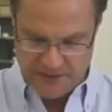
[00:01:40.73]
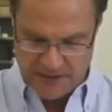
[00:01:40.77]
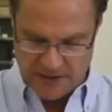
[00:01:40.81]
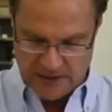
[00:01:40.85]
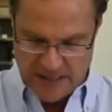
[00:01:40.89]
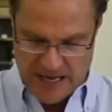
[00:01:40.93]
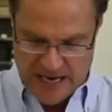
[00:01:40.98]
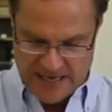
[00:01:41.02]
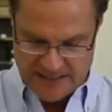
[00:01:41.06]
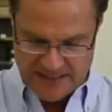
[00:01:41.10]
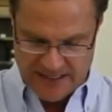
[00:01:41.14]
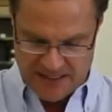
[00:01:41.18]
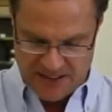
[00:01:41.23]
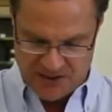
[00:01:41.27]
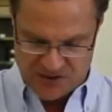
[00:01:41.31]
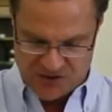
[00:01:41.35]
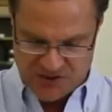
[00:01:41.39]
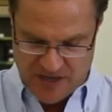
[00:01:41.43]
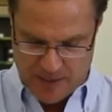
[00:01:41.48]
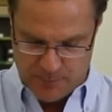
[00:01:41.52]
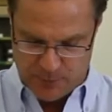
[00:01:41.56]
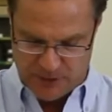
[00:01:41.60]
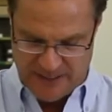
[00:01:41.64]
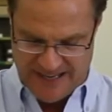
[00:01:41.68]
the locking
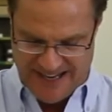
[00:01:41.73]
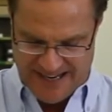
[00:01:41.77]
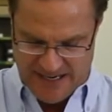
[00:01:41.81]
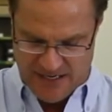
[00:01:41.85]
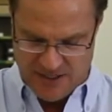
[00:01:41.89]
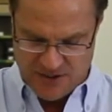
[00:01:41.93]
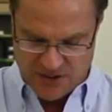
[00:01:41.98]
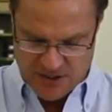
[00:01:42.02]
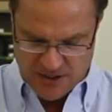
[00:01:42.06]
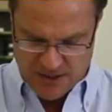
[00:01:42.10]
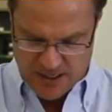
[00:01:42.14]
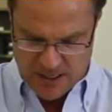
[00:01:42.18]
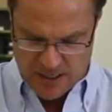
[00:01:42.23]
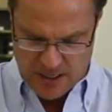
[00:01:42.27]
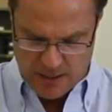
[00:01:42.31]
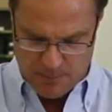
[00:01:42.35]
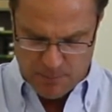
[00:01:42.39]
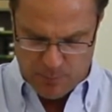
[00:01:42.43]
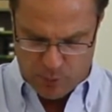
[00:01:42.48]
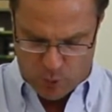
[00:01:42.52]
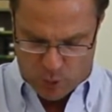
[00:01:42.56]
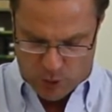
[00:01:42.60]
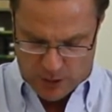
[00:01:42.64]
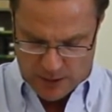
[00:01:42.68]
assembly into the
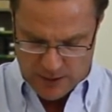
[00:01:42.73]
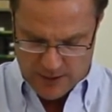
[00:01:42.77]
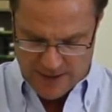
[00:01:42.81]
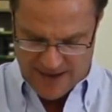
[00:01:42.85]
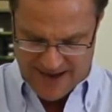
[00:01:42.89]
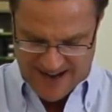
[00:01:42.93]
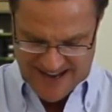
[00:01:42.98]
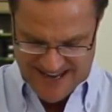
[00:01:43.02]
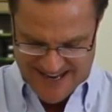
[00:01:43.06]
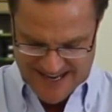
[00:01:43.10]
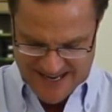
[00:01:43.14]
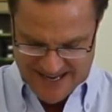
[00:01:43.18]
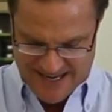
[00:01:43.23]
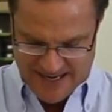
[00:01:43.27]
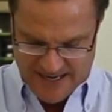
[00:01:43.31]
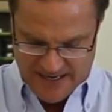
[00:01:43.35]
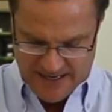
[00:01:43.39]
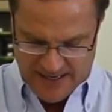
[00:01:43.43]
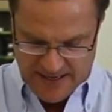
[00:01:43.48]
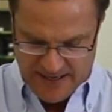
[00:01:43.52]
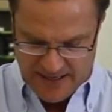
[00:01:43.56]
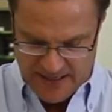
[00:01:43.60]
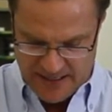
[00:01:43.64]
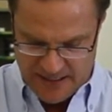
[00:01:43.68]
hub bore,
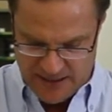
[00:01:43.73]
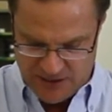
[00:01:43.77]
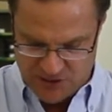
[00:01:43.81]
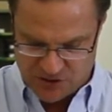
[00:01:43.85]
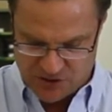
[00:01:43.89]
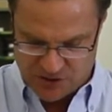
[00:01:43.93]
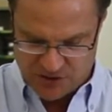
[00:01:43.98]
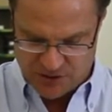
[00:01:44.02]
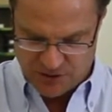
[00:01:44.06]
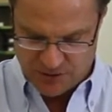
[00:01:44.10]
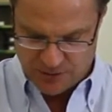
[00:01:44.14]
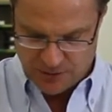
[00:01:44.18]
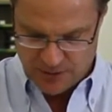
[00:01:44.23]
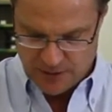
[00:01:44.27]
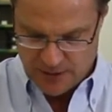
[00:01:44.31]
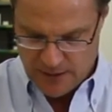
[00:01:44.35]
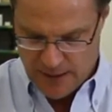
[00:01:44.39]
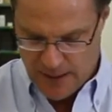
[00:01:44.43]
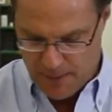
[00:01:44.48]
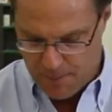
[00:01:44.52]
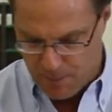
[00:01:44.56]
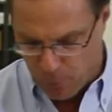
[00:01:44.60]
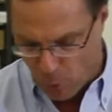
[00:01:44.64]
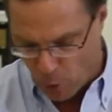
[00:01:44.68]
it is
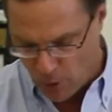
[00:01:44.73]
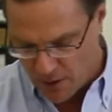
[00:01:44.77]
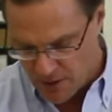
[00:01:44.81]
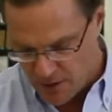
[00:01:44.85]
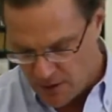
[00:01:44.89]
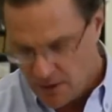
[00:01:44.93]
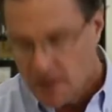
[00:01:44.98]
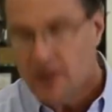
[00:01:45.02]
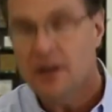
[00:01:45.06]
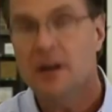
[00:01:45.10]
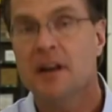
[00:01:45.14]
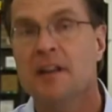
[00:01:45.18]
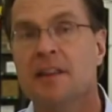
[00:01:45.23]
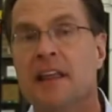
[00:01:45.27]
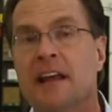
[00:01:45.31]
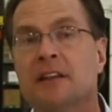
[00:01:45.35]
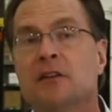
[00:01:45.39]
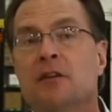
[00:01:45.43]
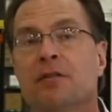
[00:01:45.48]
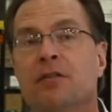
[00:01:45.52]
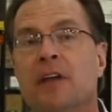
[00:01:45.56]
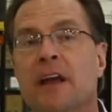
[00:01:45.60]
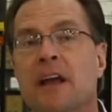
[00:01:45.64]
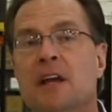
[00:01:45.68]
important that
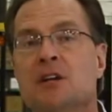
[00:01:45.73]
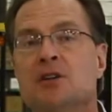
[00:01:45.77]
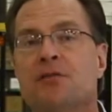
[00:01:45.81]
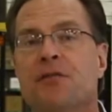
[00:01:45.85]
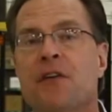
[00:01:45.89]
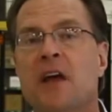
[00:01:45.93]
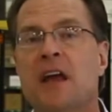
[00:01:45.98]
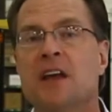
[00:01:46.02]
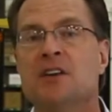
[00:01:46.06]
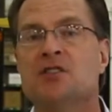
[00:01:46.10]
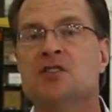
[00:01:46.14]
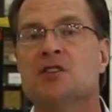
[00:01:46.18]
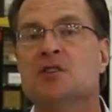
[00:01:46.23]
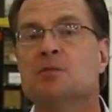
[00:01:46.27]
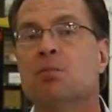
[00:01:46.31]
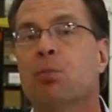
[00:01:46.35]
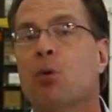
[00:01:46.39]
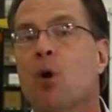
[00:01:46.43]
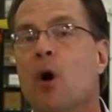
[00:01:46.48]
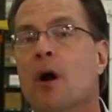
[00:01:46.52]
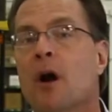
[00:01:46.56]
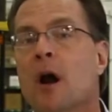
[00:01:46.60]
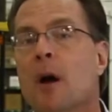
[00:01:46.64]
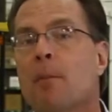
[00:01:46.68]
the flange base is
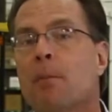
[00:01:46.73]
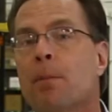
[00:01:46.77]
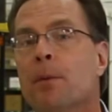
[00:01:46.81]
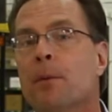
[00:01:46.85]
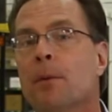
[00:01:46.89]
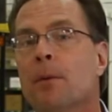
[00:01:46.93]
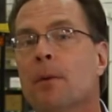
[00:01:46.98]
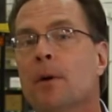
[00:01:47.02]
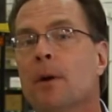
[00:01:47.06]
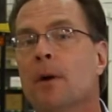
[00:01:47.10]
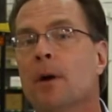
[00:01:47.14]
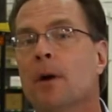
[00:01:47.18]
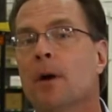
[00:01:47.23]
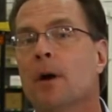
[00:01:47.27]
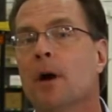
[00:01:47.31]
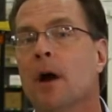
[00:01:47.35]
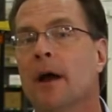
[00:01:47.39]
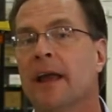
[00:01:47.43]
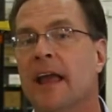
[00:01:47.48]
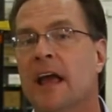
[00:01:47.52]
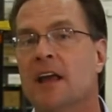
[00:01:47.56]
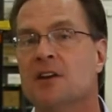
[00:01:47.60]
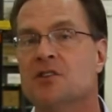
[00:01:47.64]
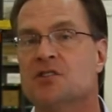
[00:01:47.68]
brought up
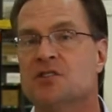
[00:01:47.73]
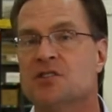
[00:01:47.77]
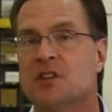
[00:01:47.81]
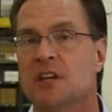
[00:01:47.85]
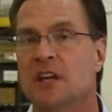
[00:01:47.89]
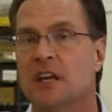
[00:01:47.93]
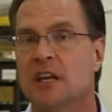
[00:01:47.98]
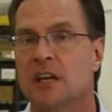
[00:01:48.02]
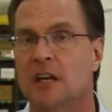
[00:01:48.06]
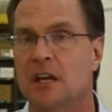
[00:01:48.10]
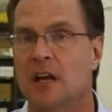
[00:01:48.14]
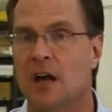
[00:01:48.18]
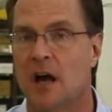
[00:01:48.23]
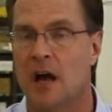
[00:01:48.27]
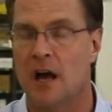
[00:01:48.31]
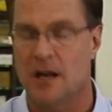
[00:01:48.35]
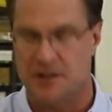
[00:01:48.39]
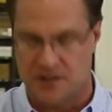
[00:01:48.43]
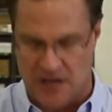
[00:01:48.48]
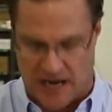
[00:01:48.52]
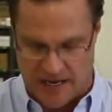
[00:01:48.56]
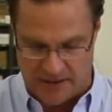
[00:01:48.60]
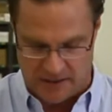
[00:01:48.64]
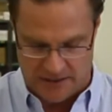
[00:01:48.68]
against the, uh,
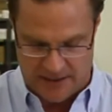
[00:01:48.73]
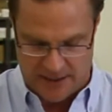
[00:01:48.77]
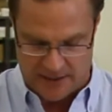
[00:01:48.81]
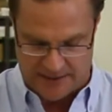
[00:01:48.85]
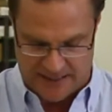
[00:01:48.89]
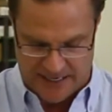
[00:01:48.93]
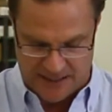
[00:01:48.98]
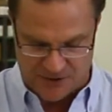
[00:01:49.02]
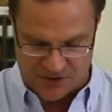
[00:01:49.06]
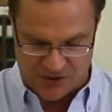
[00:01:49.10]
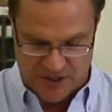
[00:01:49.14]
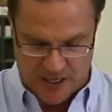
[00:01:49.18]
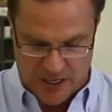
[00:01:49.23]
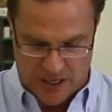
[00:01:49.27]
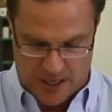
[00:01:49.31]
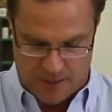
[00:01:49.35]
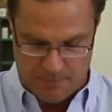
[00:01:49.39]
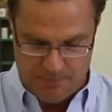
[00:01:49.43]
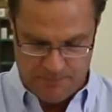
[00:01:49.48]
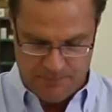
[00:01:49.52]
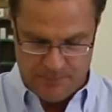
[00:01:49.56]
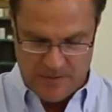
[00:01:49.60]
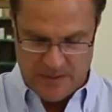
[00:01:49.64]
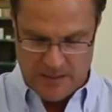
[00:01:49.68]
tightly against the hub.
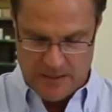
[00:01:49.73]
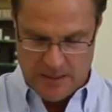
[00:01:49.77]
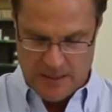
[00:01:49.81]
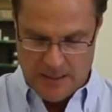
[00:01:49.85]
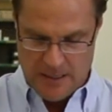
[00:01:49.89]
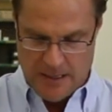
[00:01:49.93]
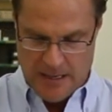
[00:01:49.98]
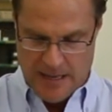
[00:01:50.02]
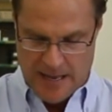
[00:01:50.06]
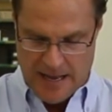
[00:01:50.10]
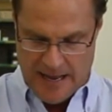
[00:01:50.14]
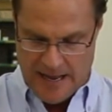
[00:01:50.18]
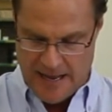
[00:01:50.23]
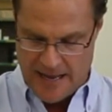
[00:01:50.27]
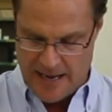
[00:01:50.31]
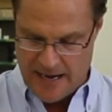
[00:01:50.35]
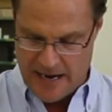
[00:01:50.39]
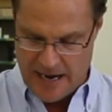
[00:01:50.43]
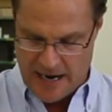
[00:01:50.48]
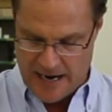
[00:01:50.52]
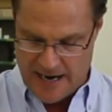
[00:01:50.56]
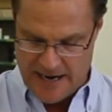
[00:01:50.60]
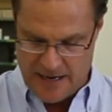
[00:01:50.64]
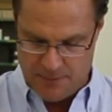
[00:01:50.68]
And
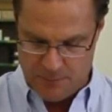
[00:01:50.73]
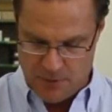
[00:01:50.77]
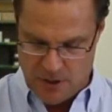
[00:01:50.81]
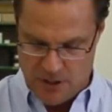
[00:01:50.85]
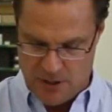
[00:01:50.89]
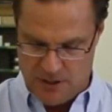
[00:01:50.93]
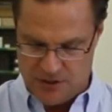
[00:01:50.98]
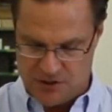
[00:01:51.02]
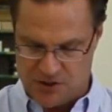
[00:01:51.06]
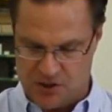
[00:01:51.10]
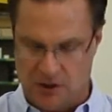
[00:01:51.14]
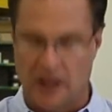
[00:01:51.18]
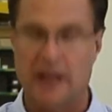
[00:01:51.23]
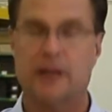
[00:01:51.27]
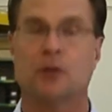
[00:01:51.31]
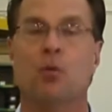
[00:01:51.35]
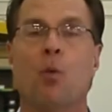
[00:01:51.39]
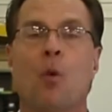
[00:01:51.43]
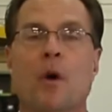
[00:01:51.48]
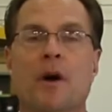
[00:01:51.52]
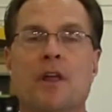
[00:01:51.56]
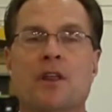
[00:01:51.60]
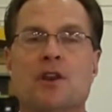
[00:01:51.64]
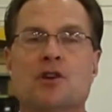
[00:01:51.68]
I am going to select
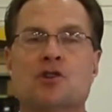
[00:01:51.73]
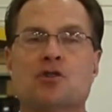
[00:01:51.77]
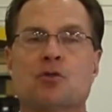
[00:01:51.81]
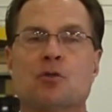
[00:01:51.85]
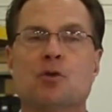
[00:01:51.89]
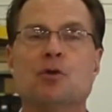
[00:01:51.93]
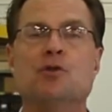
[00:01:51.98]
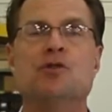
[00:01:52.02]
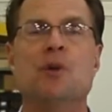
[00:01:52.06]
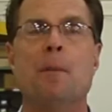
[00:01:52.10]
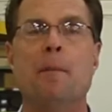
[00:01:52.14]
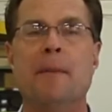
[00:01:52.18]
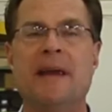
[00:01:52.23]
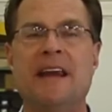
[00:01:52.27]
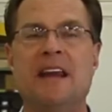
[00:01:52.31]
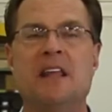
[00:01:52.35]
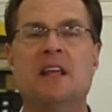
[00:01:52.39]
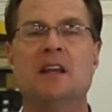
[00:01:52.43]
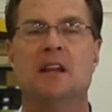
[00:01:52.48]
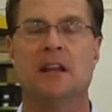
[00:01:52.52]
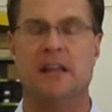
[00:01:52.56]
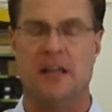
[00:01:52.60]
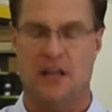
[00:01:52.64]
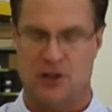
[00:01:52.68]
one of the screws
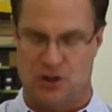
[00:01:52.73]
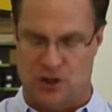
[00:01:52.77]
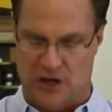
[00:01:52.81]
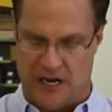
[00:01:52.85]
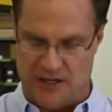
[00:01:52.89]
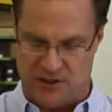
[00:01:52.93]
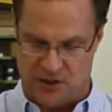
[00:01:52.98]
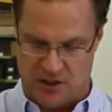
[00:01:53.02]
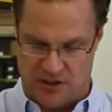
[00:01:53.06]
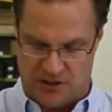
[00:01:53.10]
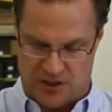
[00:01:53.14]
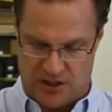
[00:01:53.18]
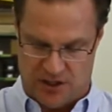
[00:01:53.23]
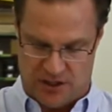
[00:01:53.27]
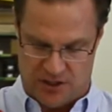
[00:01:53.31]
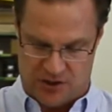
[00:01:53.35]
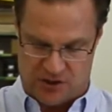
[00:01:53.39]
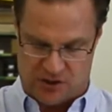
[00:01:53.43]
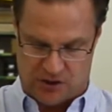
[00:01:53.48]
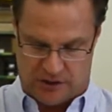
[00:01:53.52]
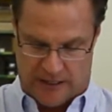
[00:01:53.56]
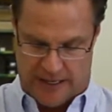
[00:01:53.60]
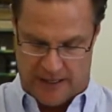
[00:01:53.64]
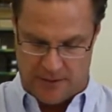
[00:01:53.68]
immediately adjacent to the
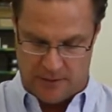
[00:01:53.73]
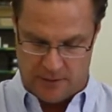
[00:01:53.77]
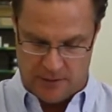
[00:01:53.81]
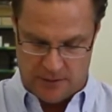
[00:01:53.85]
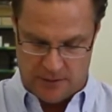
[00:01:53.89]
slit.